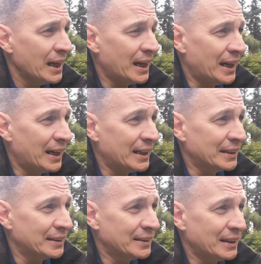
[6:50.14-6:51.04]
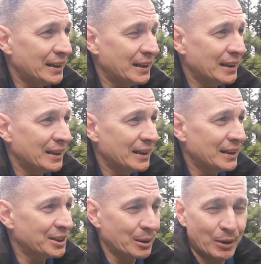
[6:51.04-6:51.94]
And
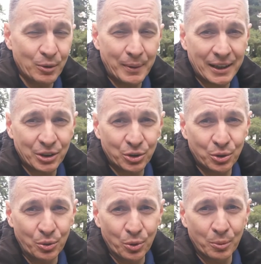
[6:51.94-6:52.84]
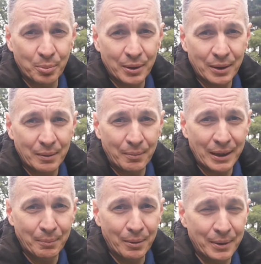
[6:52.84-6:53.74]
he somehow managed to rope
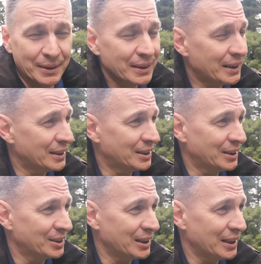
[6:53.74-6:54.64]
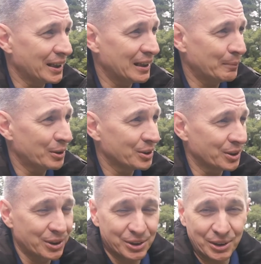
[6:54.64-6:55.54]
my mum in as his glamorous
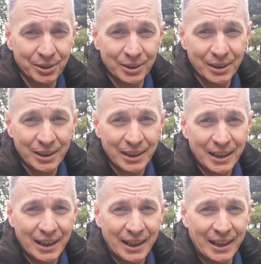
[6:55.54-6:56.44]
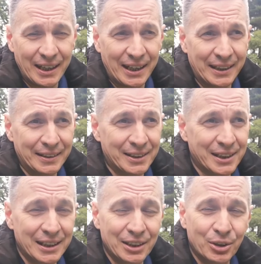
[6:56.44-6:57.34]
assistant, and
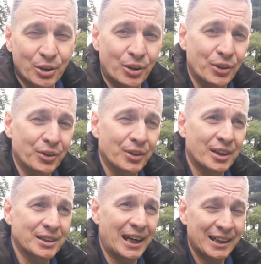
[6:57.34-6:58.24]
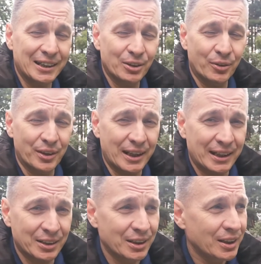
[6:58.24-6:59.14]
decided on, as a highlight of the
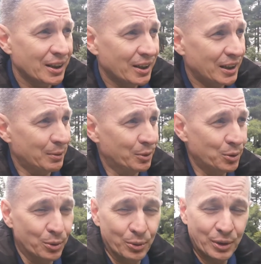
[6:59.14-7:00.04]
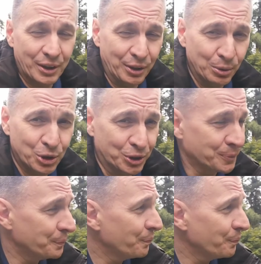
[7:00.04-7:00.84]
act, he would do an illusion.